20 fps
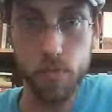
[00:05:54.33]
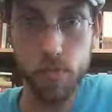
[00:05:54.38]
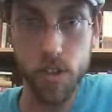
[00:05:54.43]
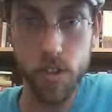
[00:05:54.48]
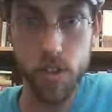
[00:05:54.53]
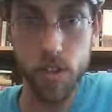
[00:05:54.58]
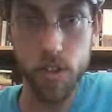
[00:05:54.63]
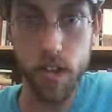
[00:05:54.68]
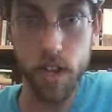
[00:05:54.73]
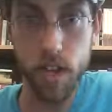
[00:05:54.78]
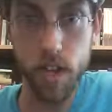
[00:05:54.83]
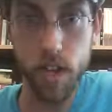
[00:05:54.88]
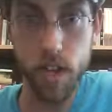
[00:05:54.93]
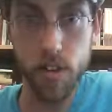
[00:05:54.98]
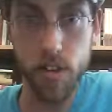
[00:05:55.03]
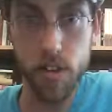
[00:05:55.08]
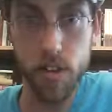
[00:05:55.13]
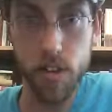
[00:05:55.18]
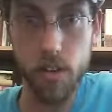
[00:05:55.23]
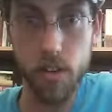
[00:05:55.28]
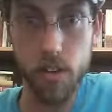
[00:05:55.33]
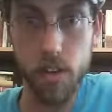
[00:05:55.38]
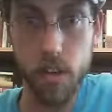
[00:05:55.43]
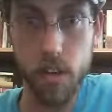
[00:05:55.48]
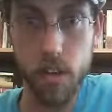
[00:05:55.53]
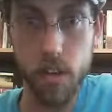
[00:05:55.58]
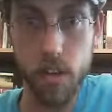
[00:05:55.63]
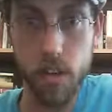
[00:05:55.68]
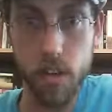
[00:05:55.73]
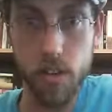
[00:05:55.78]
show you how to do that.
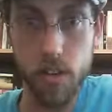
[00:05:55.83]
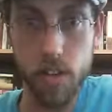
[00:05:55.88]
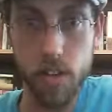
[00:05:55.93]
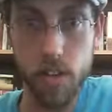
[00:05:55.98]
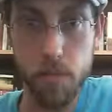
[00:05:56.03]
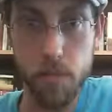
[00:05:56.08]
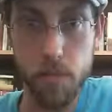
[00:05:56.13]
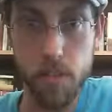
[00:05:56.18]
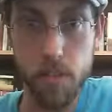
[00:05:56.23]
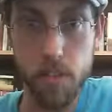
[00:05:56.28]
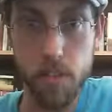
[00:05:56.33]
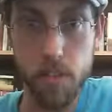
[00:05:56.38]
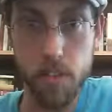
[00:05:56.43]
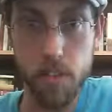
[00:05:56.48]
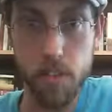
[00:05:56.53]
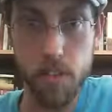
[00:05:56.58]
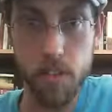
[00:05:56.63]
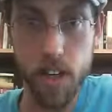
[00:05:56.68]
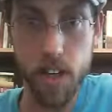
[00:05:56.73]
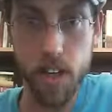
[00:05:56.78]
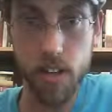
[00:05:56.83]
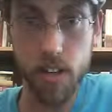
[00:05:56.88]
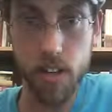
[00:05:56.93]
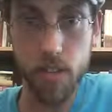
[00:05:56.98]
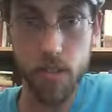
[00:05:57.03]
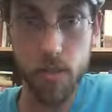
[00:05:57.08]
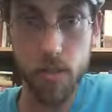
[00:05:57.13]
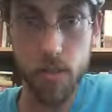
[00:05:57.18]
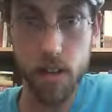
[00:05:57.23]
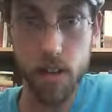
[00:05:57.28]
And then you skip this second to
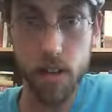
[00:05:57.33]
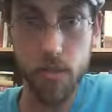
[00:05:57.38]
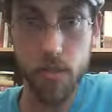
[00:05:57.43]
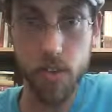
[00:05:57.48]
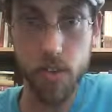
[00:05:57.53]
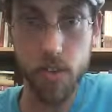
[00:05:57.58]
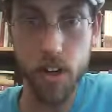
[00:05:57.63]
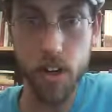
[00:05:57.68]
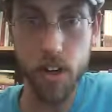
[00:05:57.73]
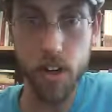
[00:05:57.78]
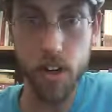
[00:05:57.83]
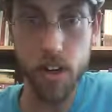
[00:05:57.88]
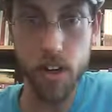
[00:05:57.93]
bottom string,